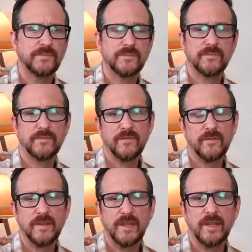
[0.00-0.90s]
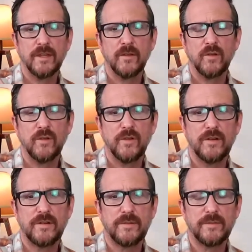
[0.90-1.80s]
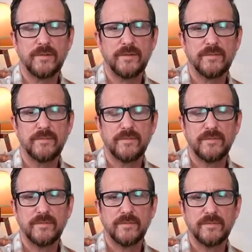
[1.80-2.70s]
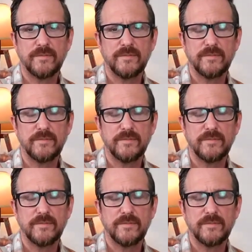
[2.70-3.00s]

[no speech]